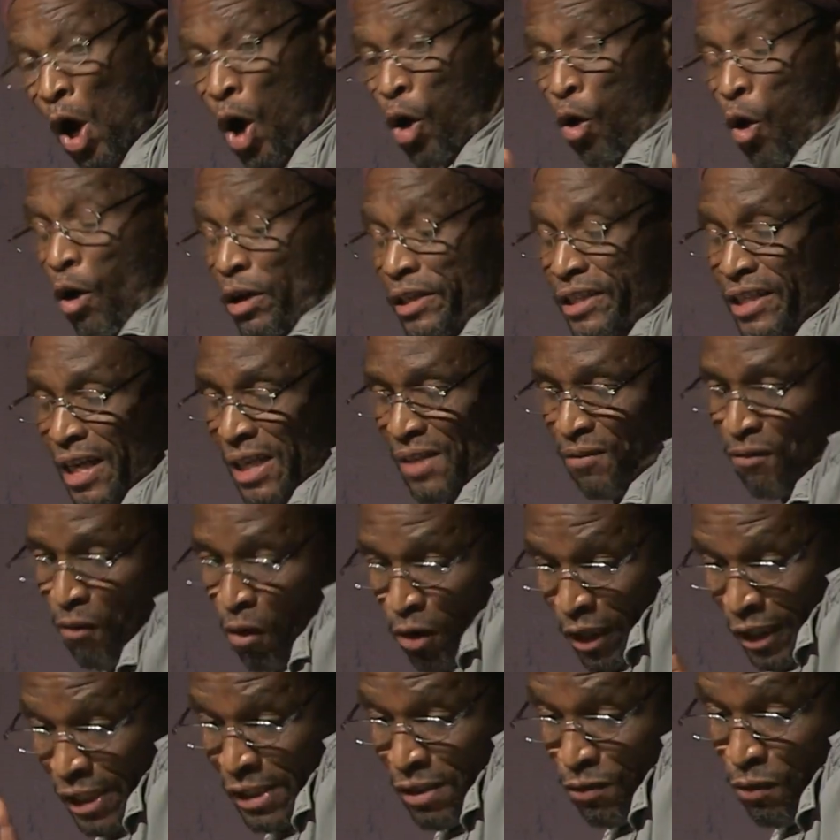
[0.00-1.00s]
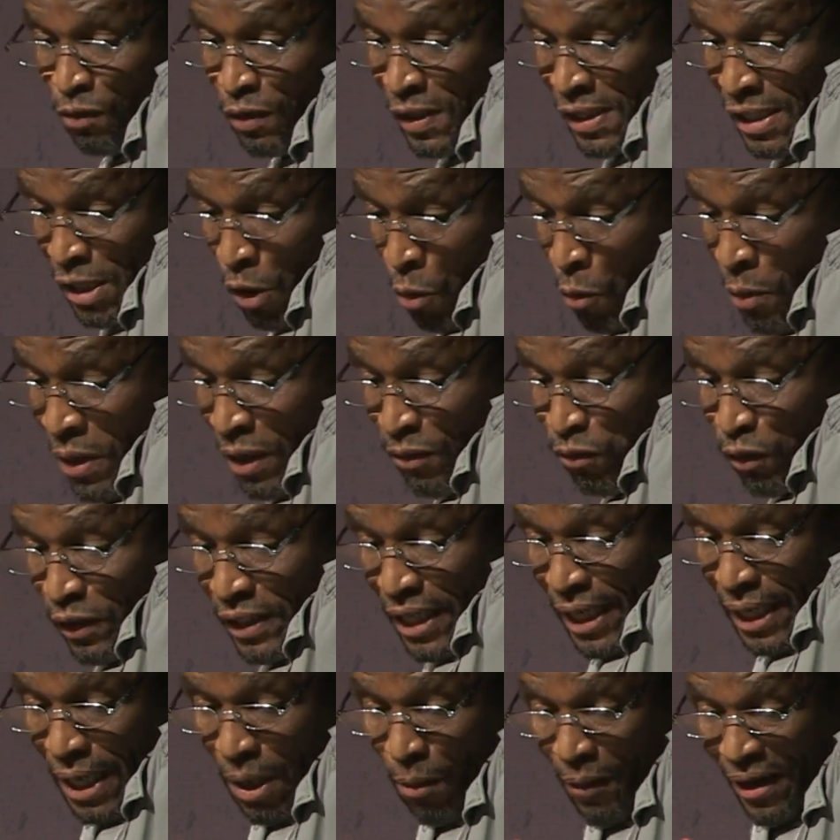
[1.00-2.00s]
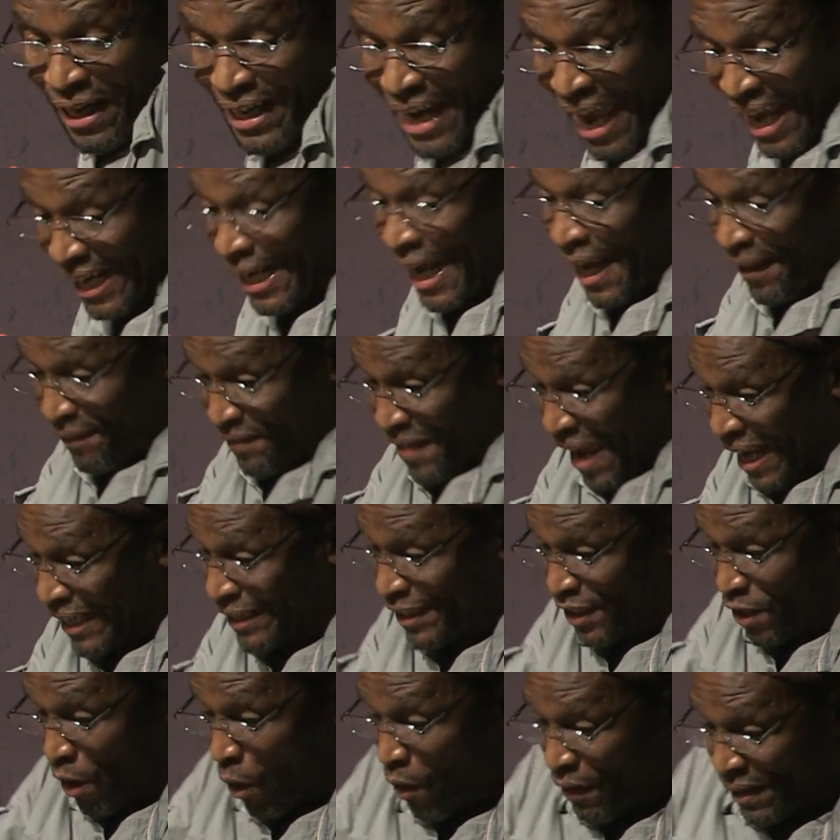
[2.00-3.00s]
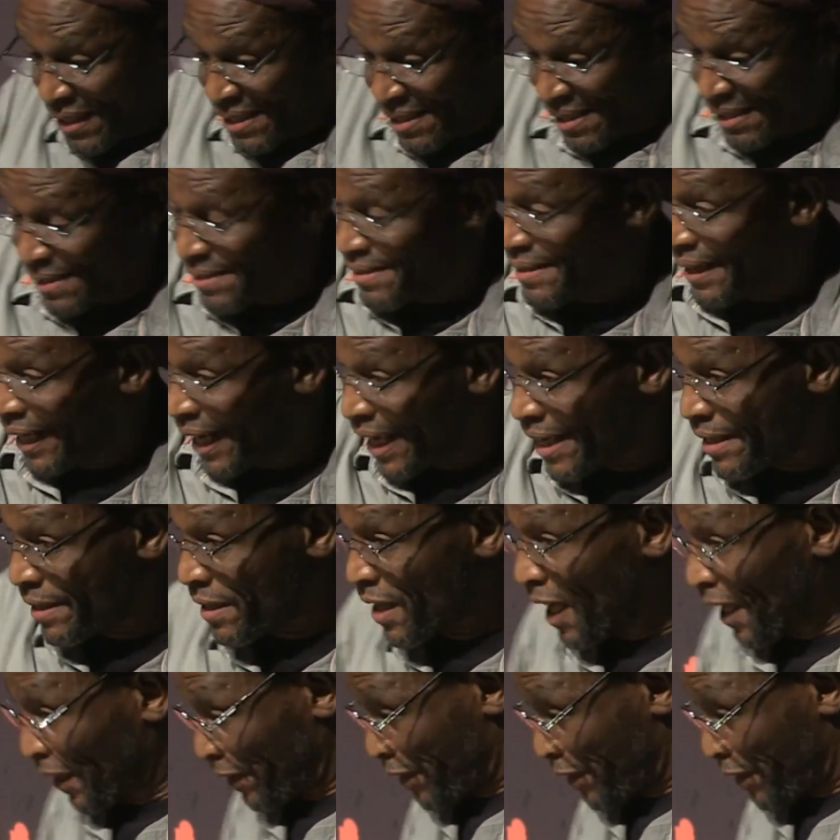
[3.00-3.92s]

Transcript: conscious forgetfulness, a willful turn away like that dog is a stray.